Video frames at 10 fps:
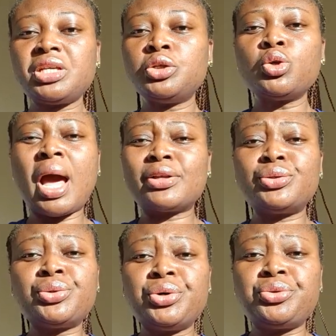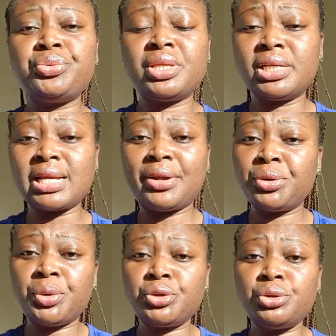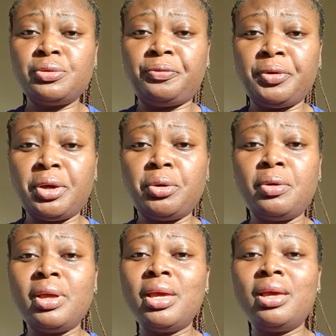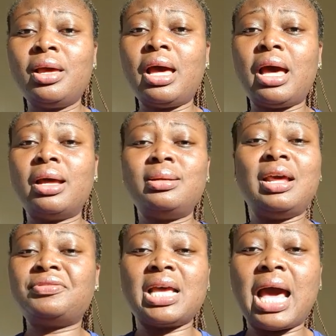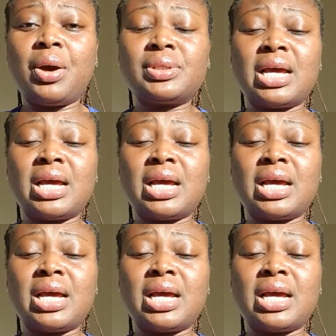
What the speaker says: So as you go through this, I don't want you to feel left out.